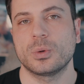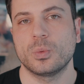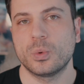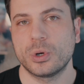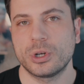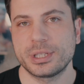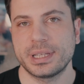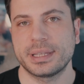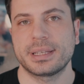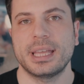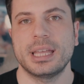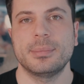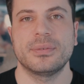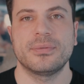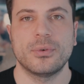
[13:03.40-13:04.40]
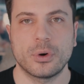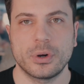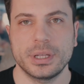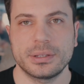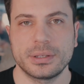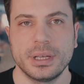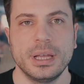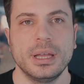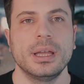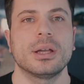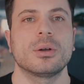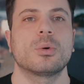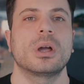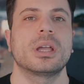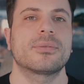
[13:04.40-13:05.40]
the words that came before it,
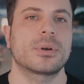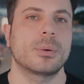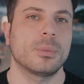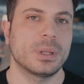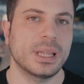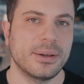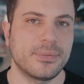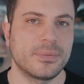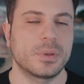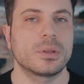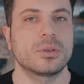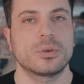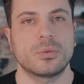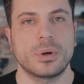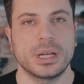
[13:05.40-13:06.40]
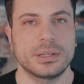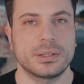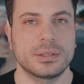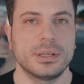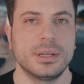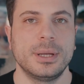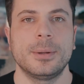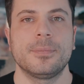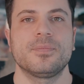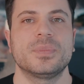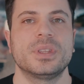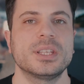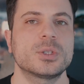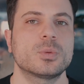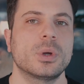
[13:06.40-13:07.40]
going from left to right.
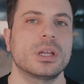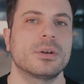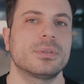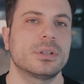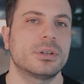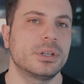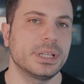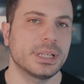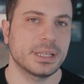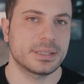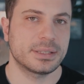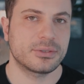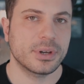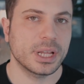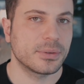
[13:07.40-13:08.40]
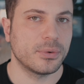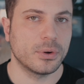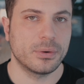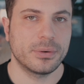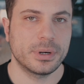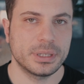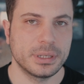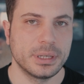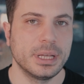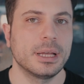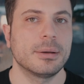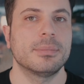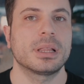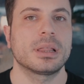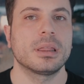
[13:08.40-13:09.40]
This way of learning is straightforward,
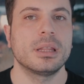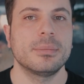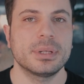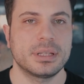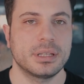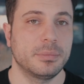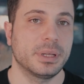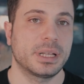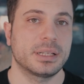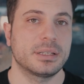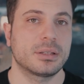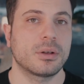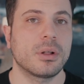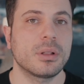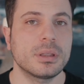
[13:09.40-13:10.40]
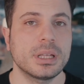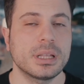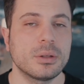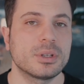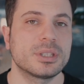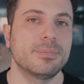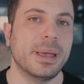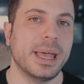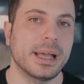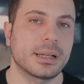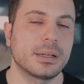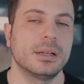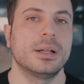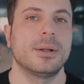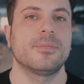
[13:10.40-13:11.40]
but limited because it only looks
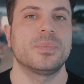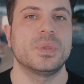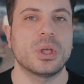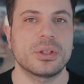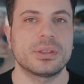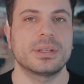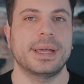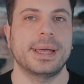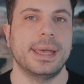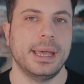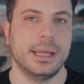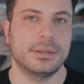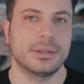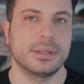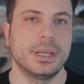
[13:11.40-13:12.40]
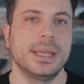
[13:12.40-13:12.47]
back, not ahead.